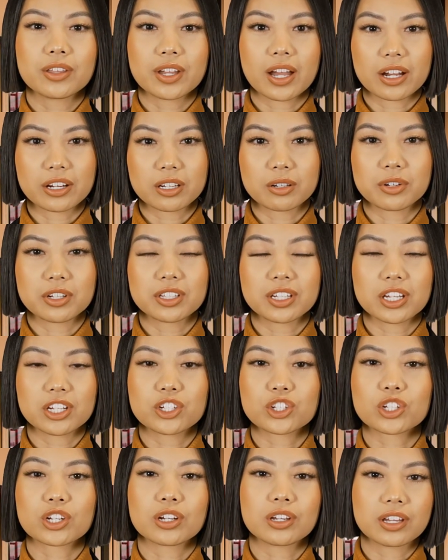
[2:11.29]

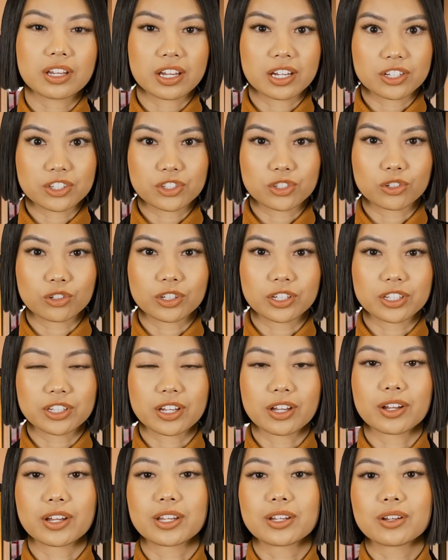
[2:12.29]
documentation, and
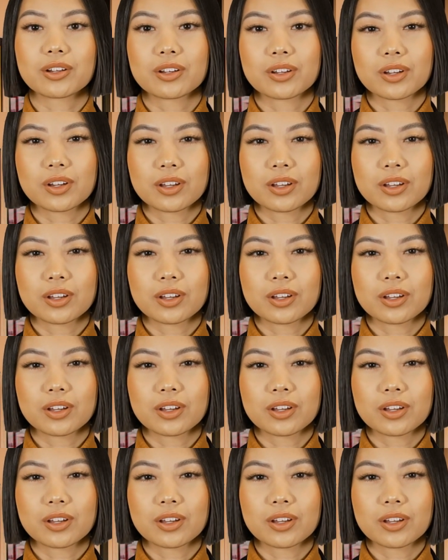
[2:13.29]
storytelling.